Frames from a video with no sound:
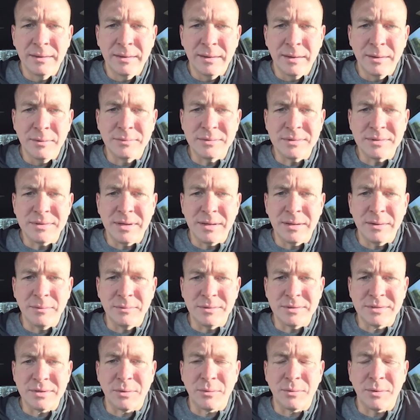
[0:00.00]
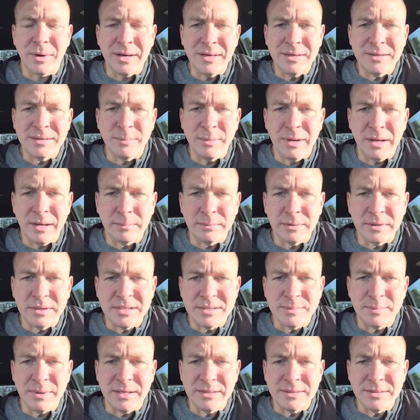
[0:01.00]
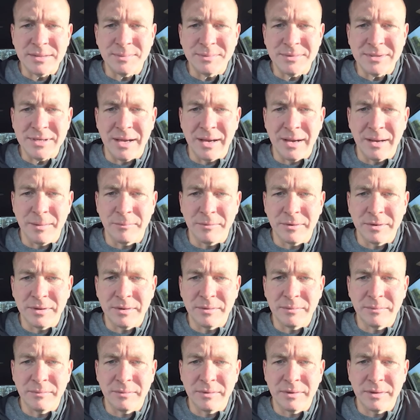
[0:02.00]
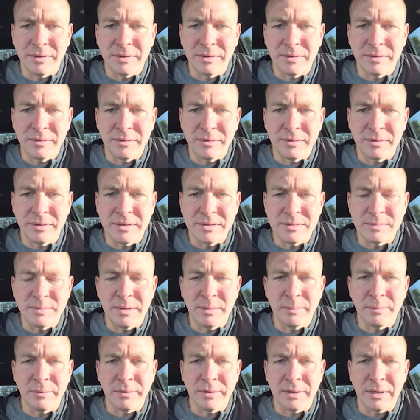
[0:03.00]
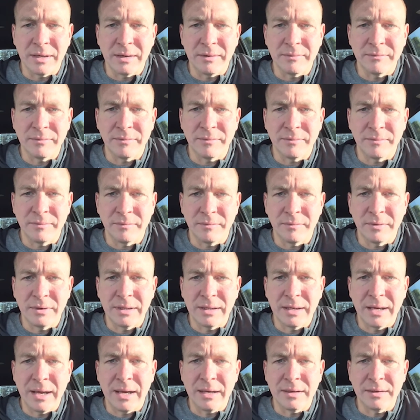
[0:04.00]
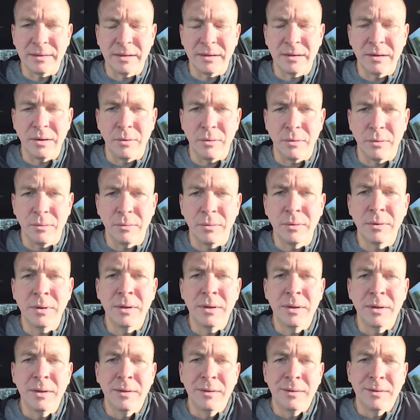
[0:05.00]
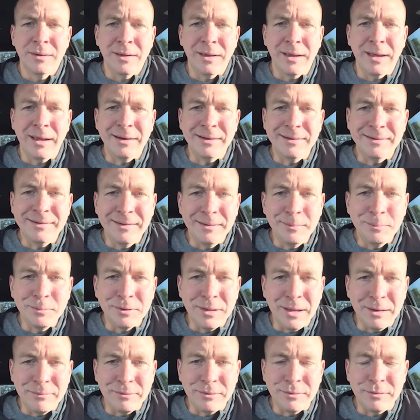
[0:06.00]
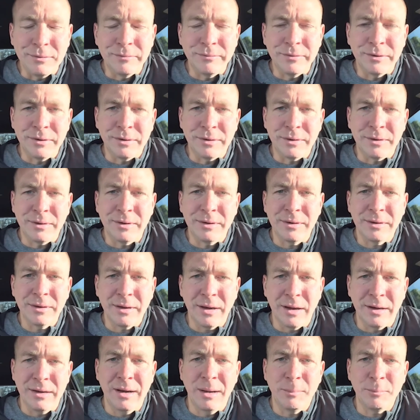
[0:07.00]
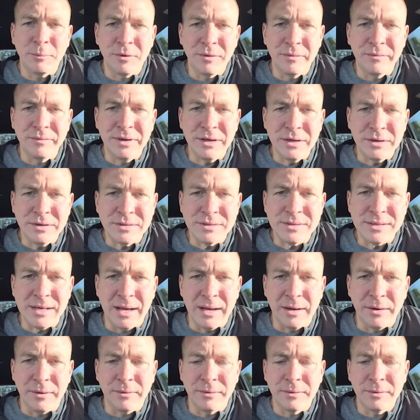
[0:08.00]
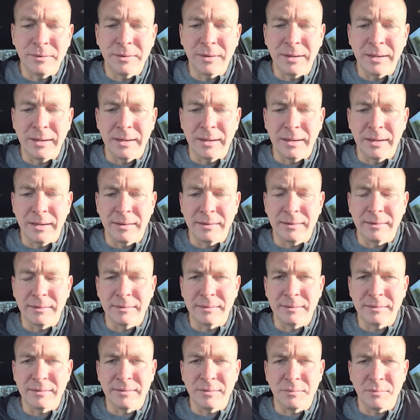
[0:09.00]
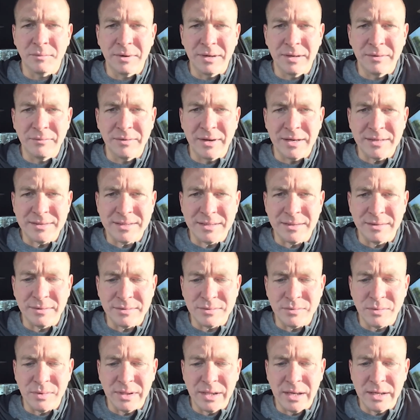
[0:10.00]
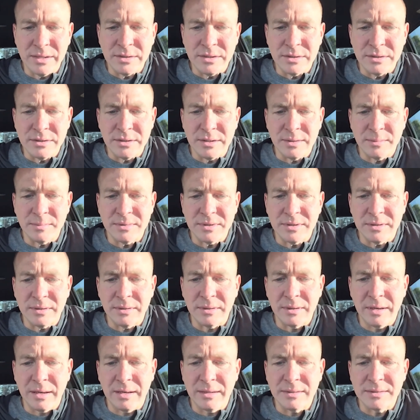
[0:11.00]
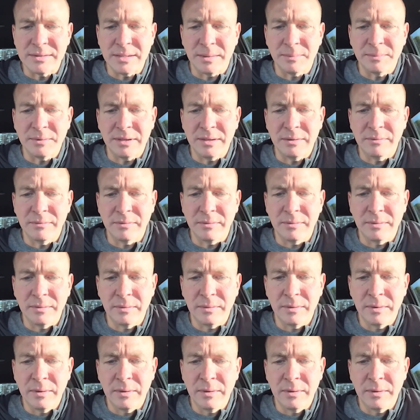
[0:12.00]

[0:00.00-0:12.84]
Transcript: it was, it was great to be able to spend some time with, with these people that I've really gotten to know at a deep level over a number of years now and to reinvest in those relationships and, something